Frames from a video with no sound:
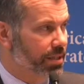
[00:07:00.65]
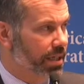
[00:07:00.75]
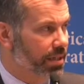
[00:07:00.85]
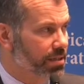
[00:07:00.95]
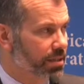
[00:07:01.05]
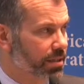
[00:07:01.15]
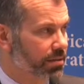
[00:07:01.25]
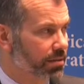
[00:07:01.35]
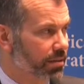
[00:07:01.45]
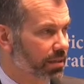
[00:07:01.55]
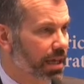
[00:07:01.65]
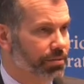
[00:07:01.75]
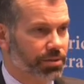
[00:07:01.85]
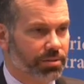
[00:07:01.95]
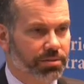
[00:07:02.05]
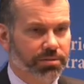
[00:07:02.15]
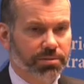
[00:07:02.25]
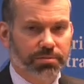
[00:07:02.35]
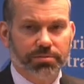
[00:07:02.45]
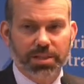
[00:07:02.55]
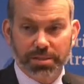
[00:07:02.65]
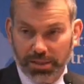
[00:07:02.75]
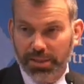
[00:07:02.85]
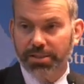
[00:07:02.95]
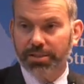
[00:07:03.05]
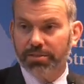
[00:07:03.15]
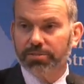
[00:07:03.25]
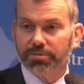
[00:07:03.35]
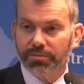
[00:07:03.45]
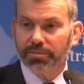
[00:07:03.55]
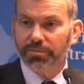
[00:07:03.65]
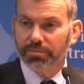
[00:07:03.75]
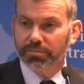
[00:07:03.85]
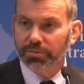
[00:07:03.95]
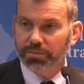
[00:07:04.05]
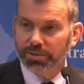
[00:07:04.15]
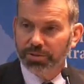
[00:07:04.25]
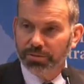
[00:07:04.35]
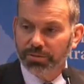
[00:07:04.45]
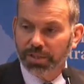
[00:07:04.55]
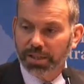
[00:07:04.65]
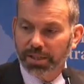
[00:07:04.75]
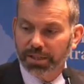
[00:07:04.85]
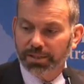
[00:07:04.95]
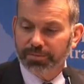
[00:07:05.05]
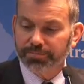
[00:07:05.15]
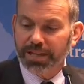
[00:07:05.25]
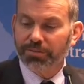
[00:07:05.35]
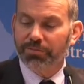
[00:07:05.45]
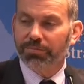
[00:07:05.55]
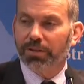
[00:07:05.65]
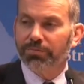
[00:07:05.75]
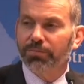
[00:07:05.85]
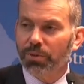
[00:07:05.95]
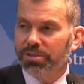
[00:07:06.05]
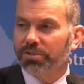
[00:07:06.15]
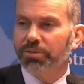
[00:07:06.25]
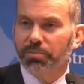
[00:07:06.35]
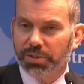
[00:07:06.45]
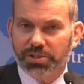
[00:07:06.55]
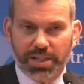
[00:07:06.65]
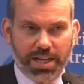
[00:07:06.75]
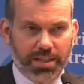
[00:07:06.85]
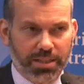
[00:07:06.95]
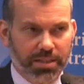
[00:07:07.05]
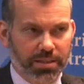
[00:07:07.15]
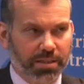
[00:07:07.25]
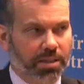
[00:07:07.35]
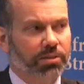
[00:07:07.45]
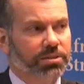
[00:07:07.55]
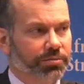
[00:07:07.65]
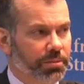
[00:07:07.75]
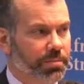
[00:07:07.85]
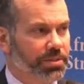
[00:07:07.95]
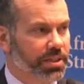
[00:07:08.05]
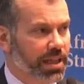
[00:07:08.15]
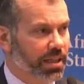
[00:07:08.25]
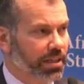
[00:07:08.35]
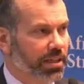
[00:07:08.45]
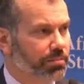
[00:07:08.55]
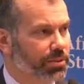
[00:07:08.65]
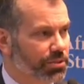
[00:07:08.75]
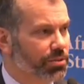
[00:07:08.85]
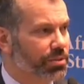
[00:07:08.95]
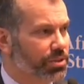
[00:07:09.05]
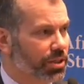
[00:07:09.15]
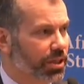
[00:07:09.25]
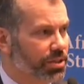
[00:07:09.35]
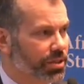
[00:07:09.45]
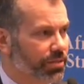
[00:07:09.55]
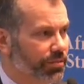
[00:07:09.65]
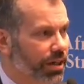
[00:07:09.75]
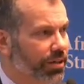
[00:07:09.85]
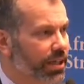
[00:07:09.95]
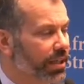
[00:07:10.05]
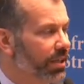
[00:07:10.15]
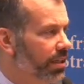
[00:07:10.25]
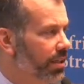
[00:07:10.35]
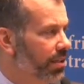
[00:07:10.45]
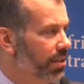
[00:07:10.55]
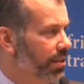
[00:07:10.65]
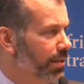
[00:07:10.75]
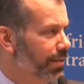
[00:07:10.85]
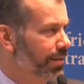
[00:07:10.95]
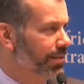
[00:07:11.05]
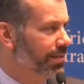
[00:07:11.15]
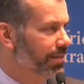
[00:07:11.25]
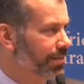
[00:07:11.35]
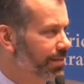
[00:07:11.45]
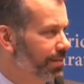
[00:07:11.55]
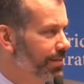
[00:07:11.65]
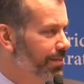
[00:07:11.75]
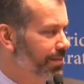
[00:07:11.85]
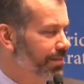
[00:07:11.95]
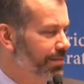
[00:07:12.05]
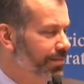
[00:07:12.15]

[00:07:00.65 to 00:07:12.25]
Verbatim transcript: because it allows you to, as a leader, to uh, have a, a force of your personality, the cult of your personality. It puts you in charge in a very uh, uh,